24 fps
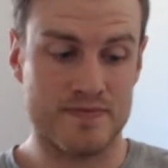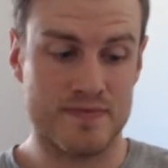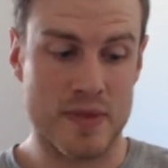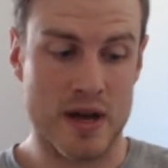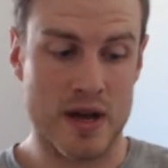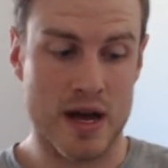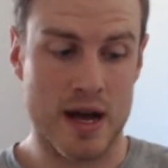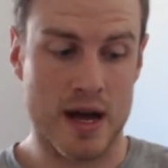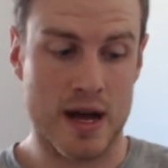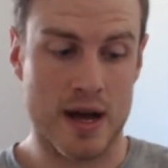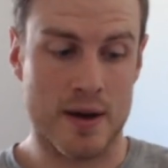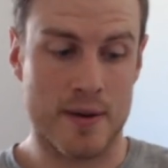
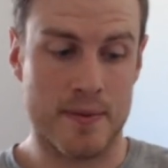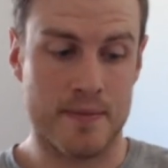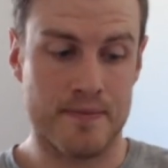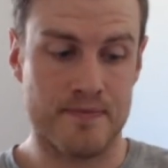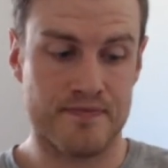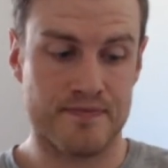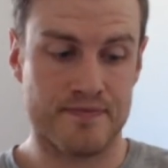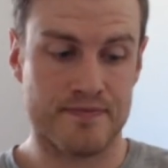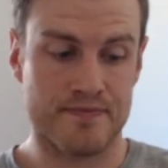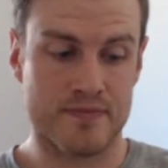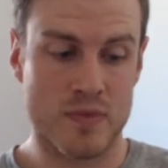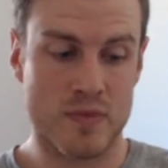a
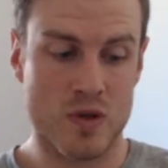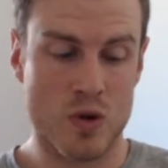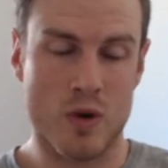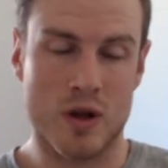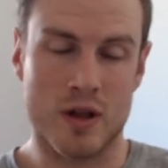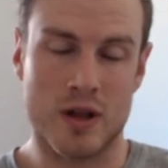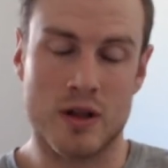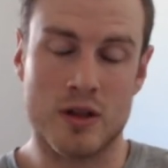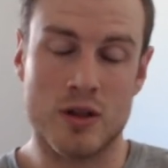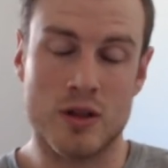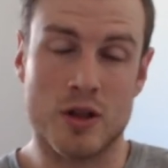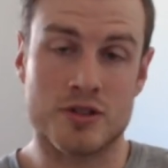
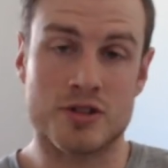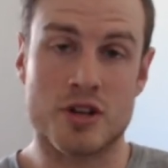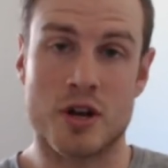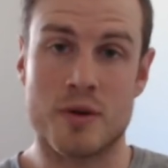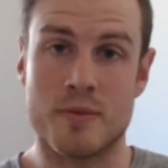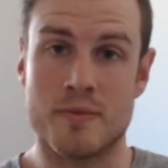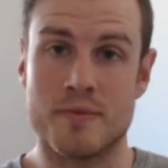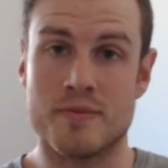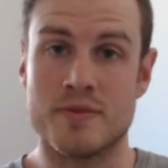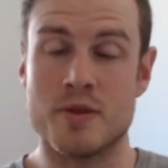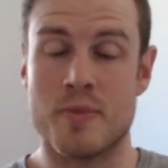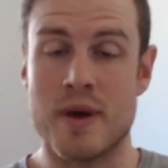lot's going
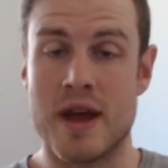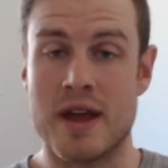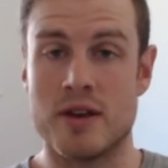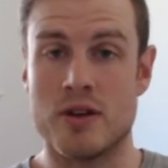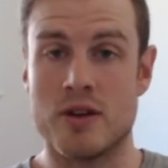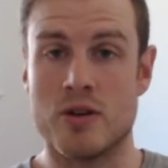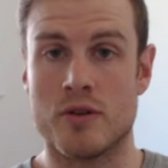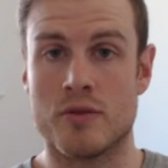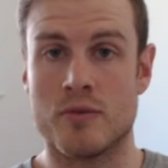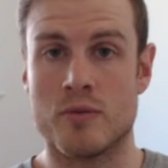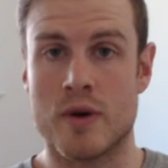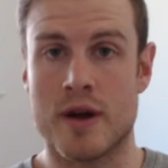to depend
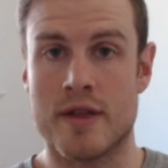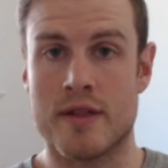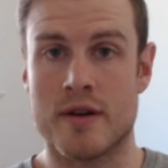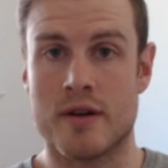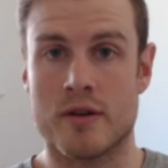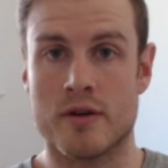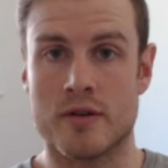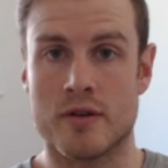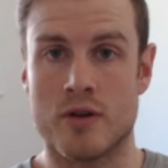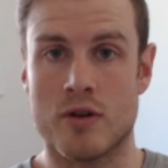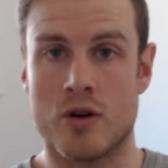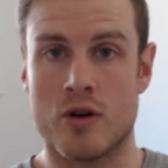on
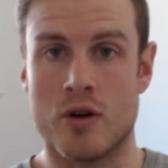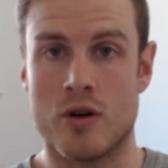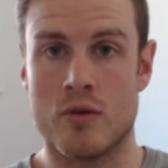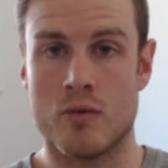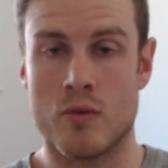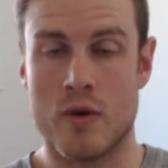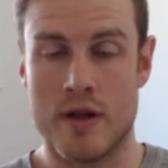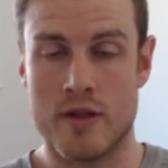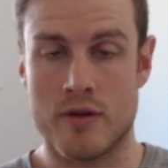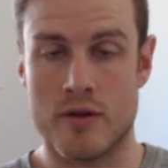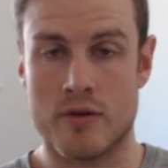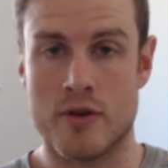whether
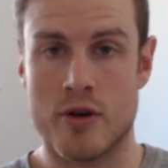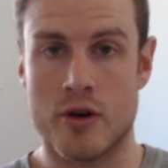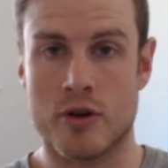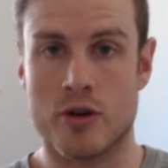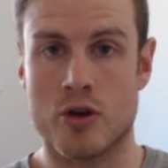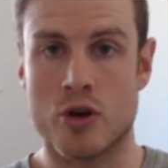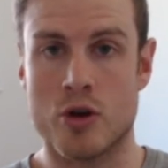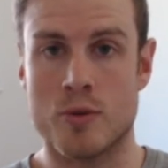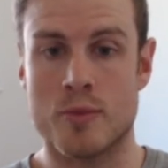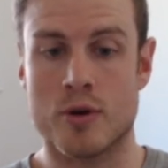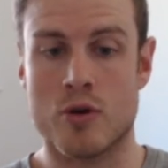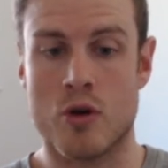or not
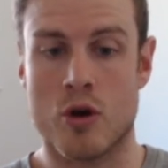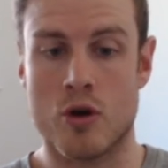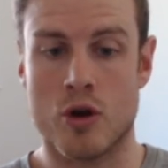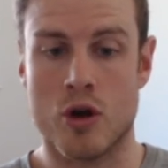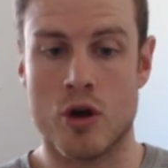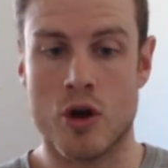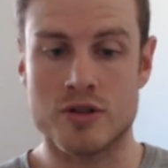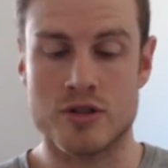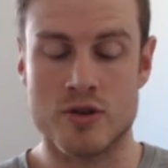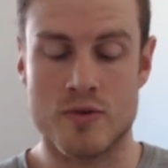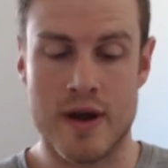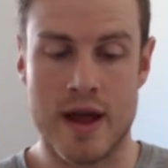Cooper Cronk
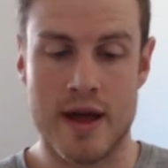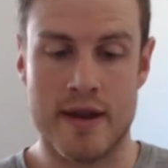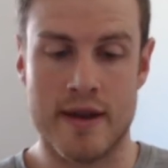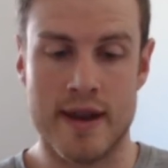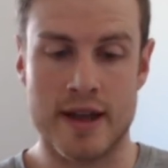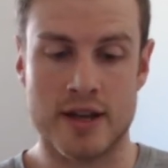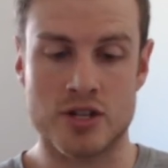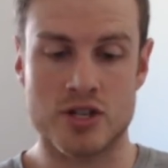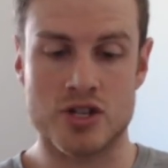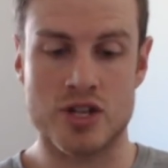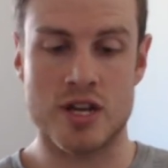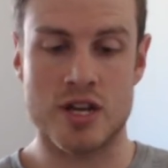goes around
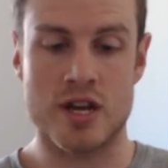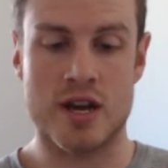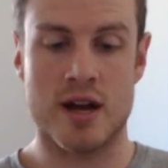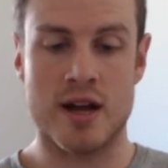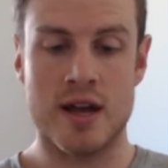next year.